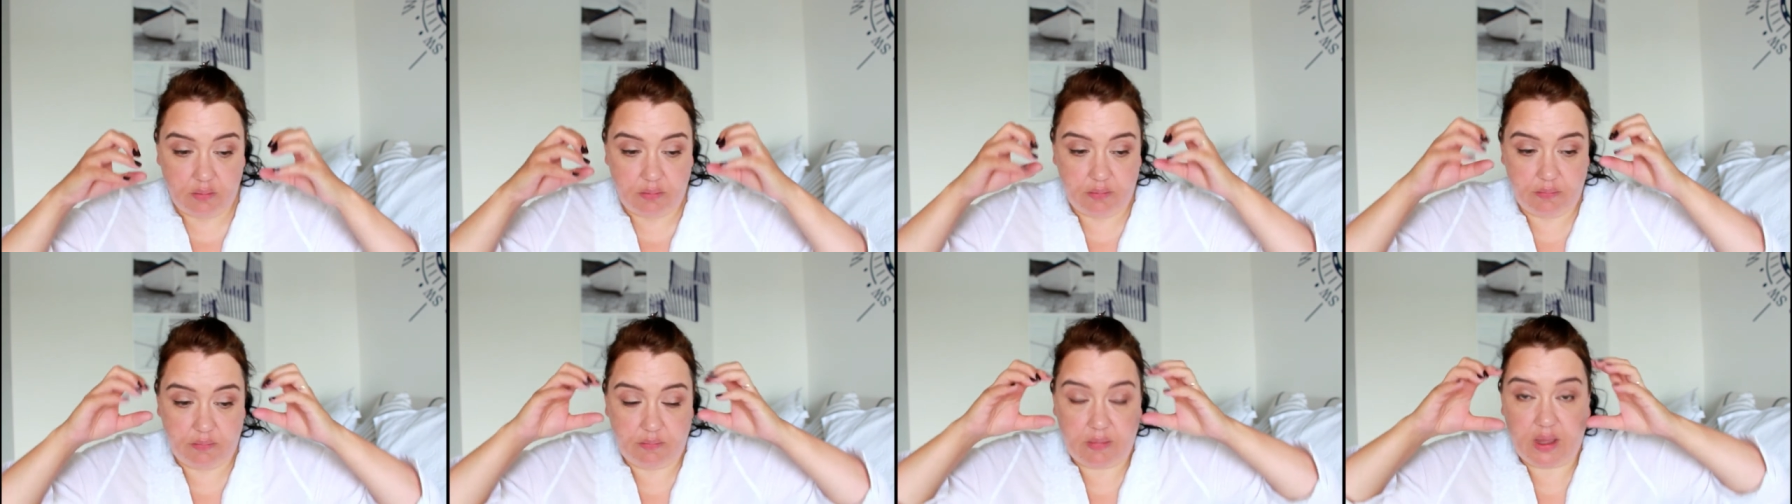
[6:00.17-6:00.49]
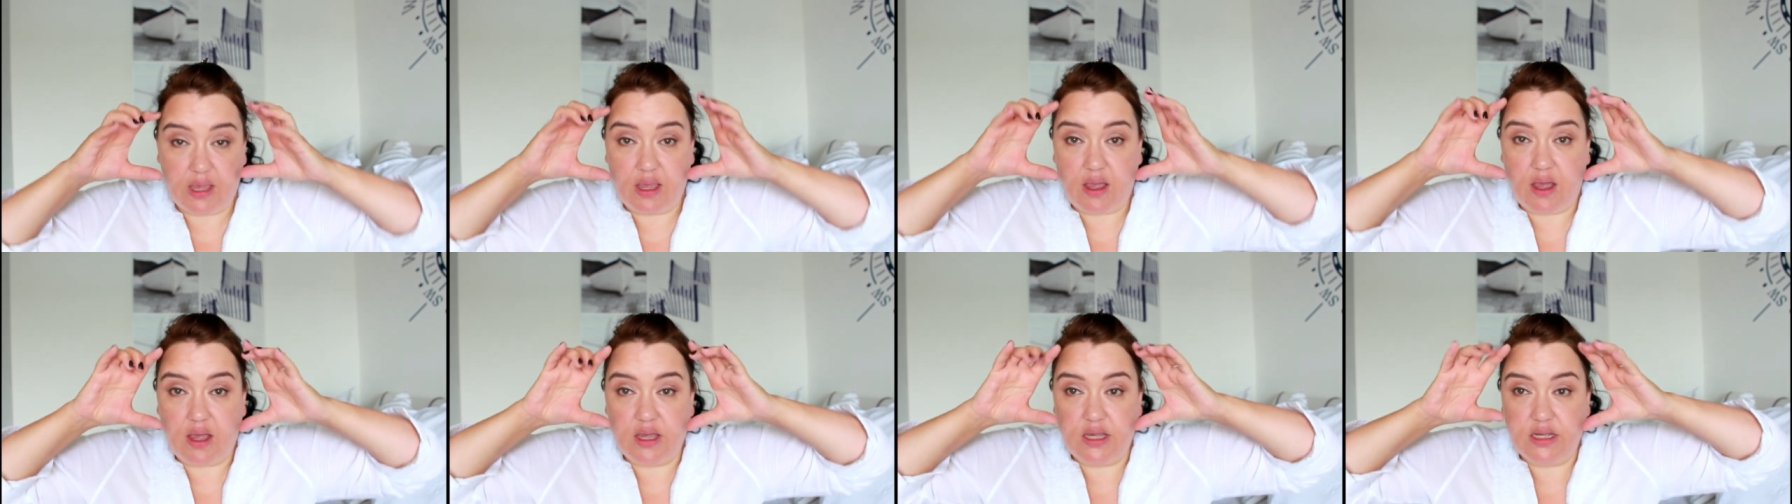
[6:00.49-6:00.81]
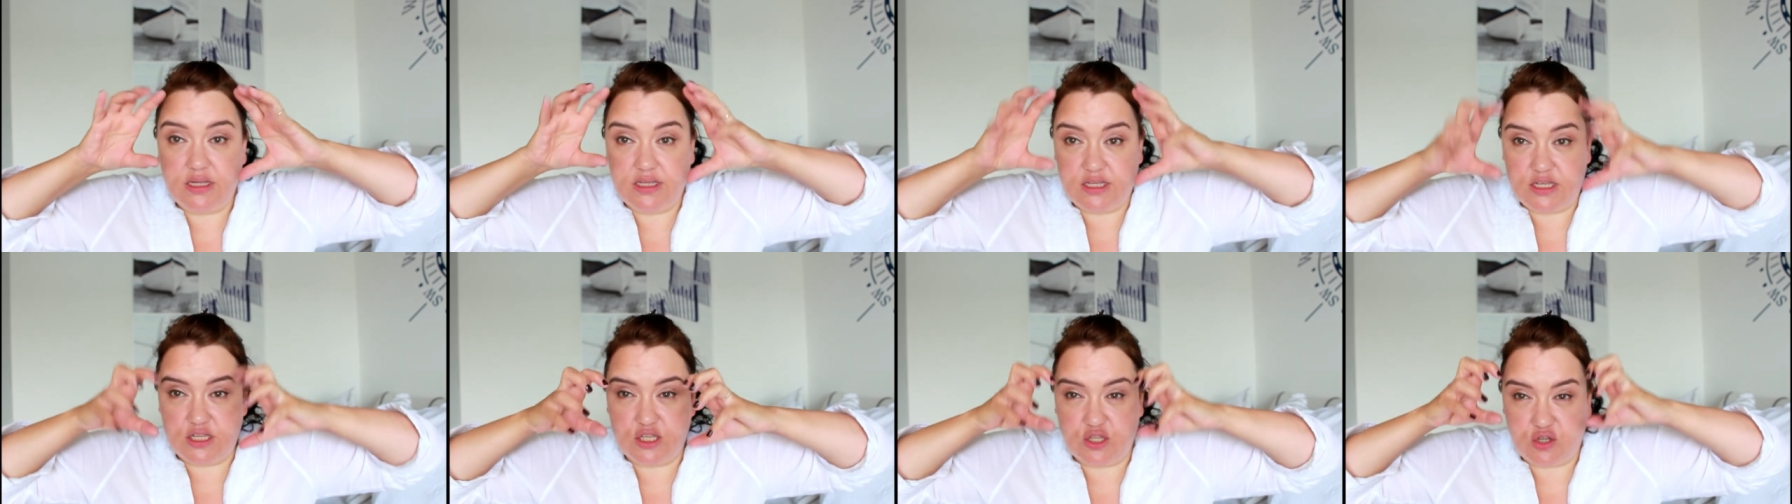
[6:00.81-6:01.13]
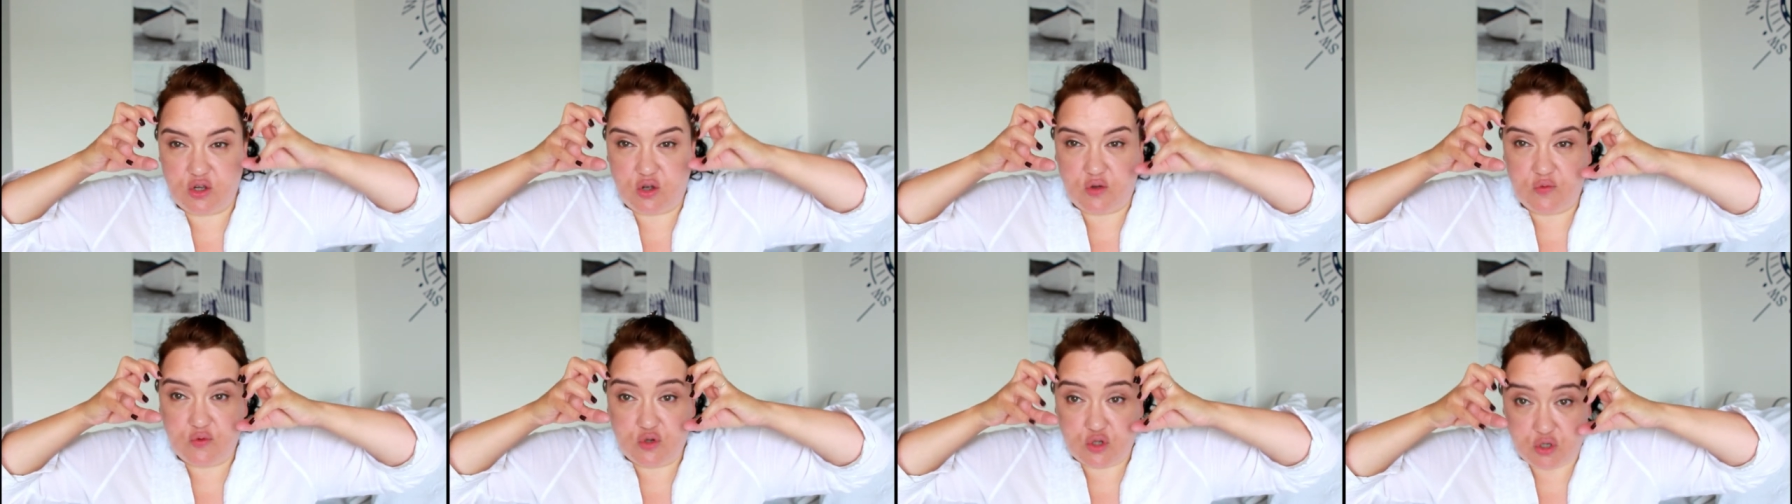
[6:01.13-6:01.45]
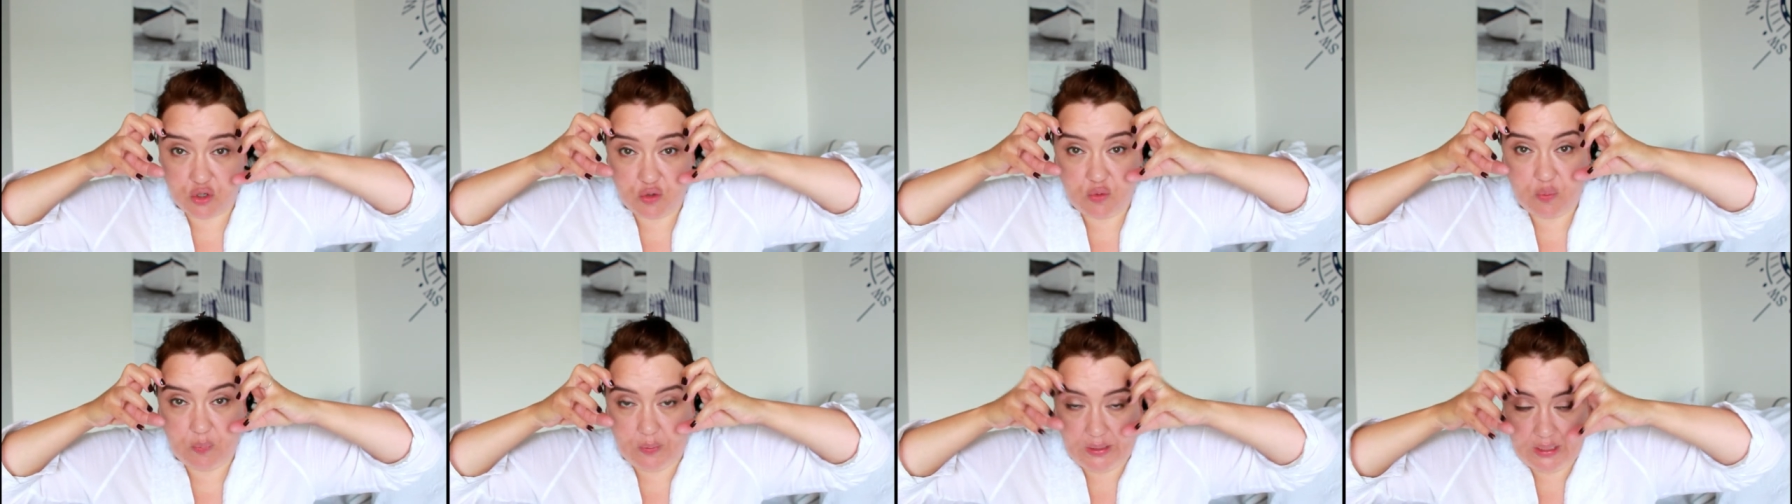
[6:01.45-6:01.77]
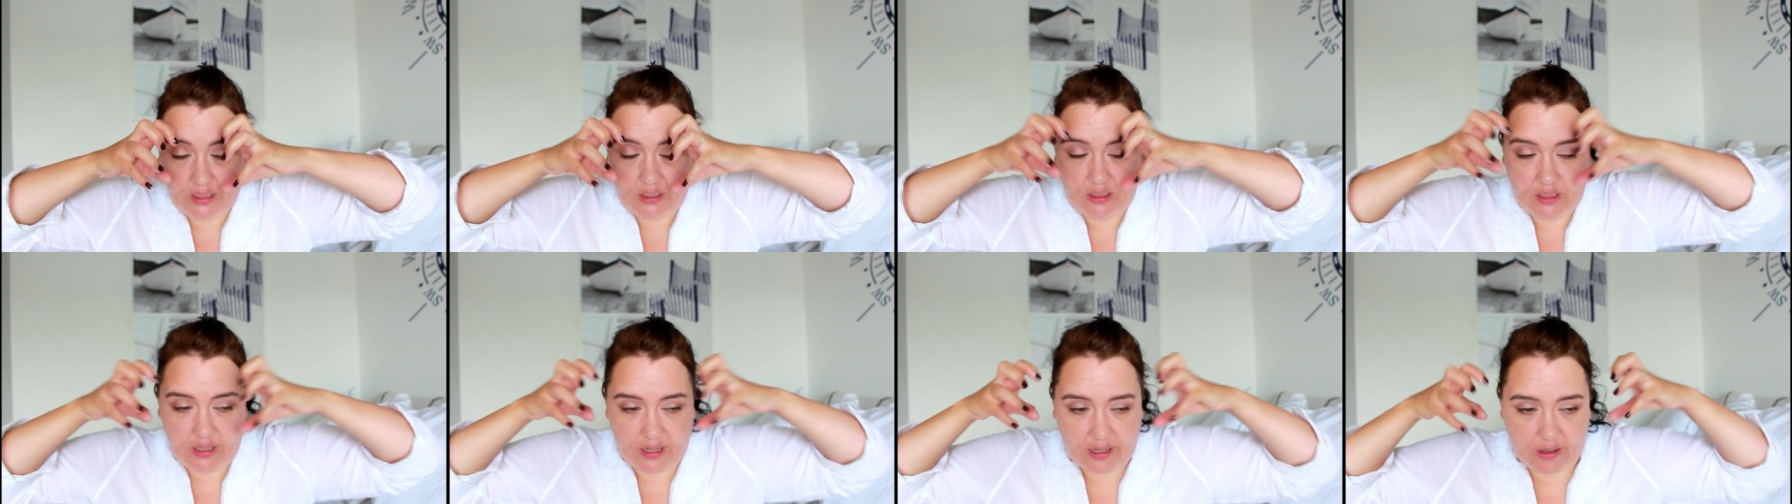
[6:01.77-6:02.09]
my eyes are sort of
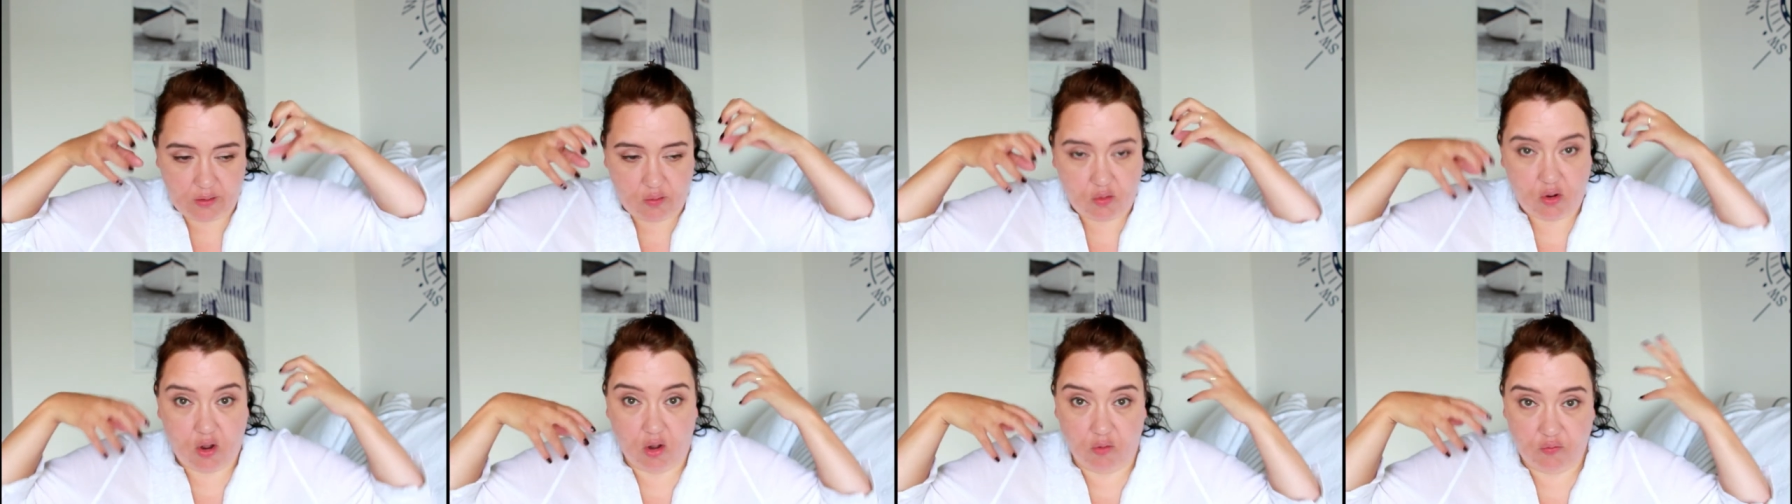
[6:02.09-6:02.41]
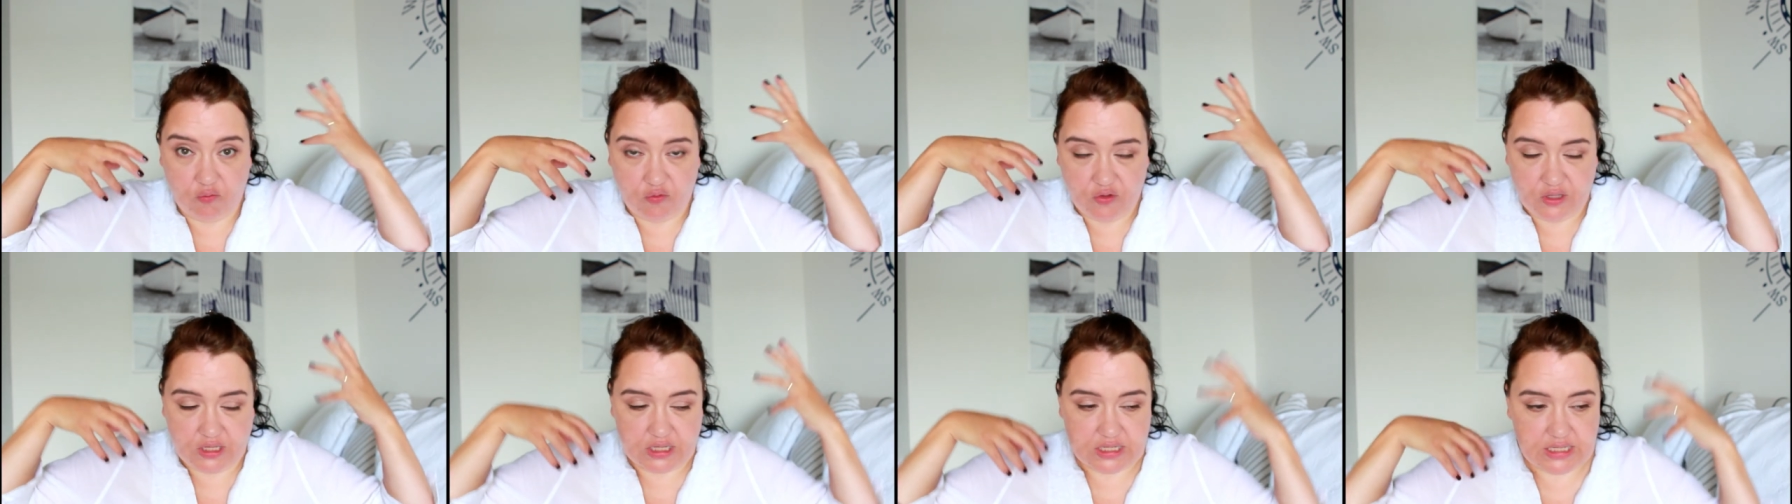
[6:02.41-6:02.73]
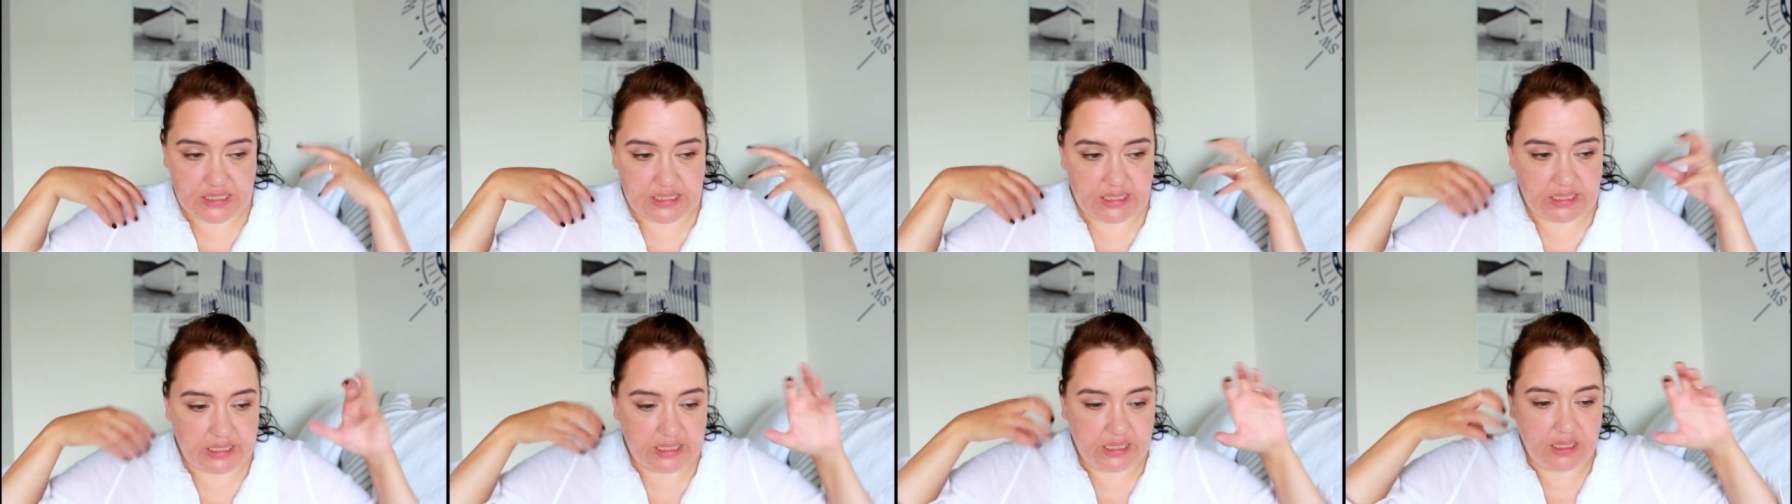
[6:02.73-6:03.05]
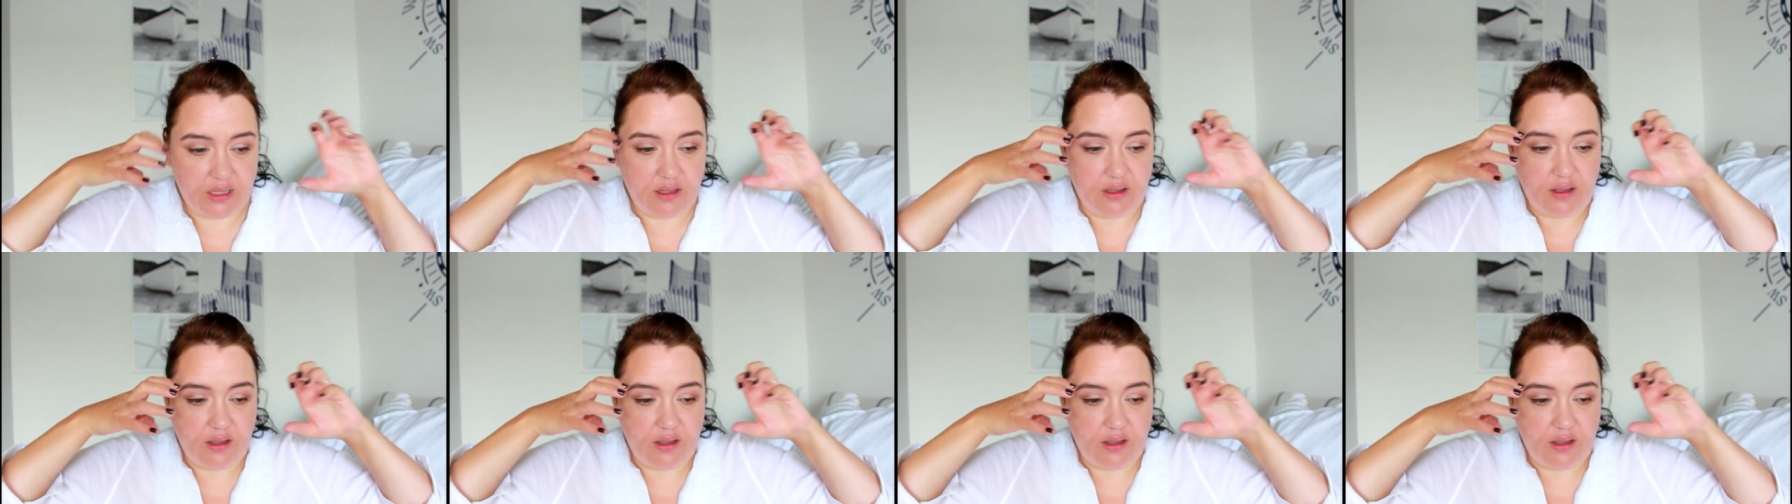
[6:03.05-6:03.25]
drooping now, obviously,